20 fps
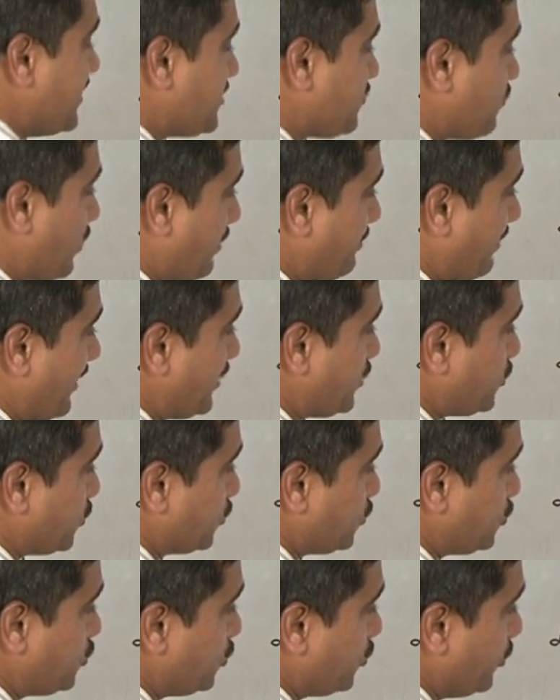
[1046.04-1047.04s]
is 1 by
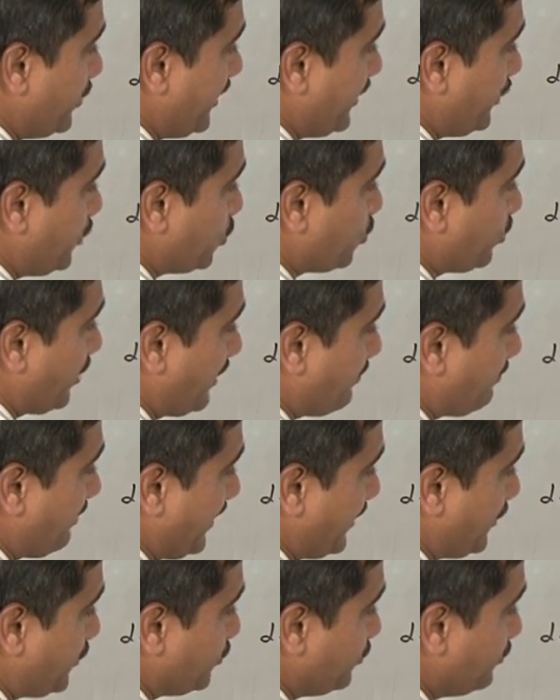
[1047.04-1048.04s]
2, 2 into 1
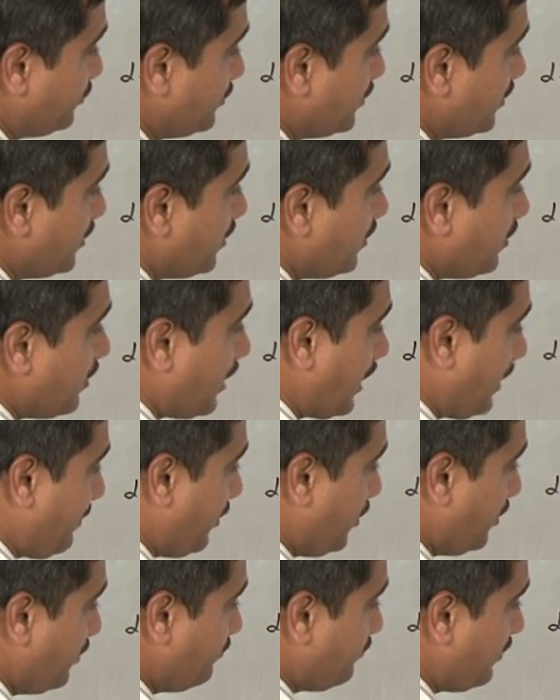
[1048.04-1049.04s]
by 2
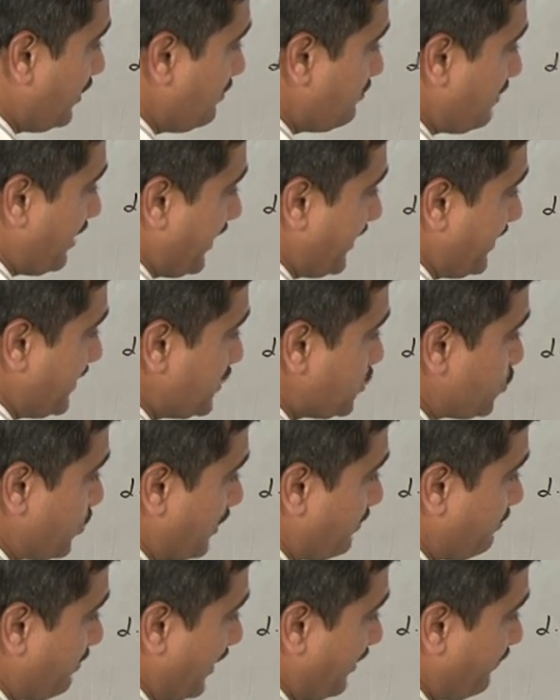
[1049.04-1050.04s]
upon 1 minus
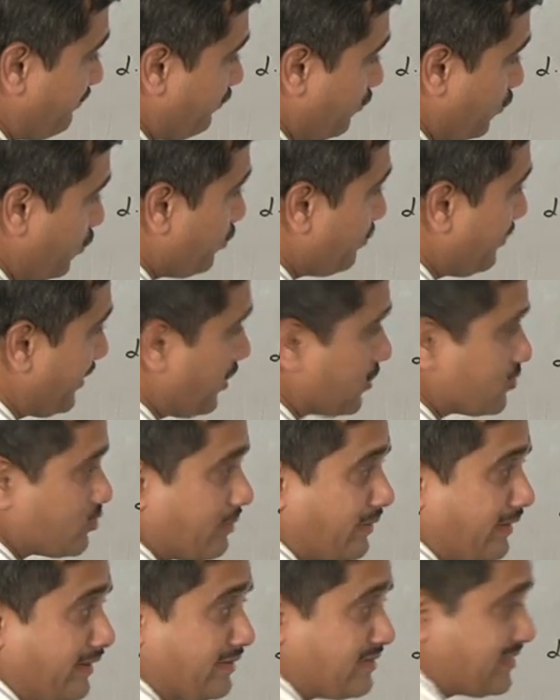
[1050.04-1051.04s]
1 by 4 because
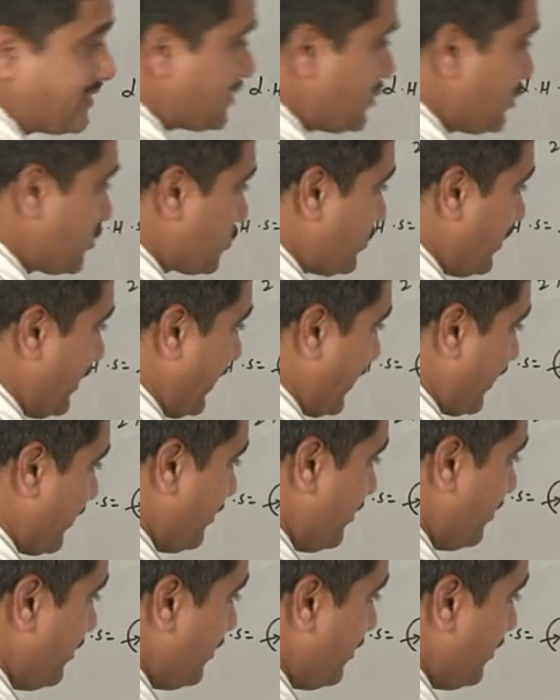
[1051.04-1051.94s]
1 minus x square